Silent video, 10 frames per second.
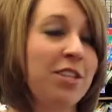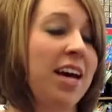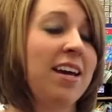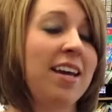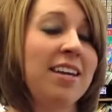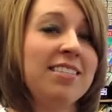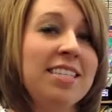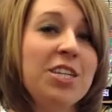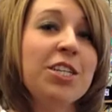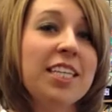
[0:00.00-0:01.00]
that, it
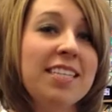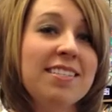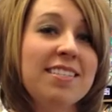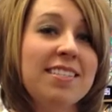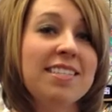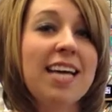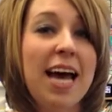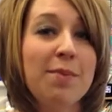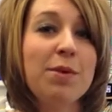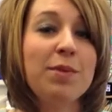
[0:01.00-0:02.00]
decreased. The
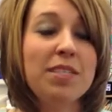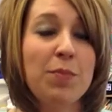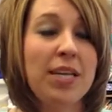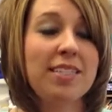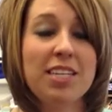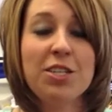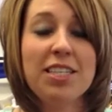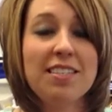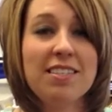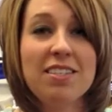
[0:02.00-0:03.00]
time that we spent decreased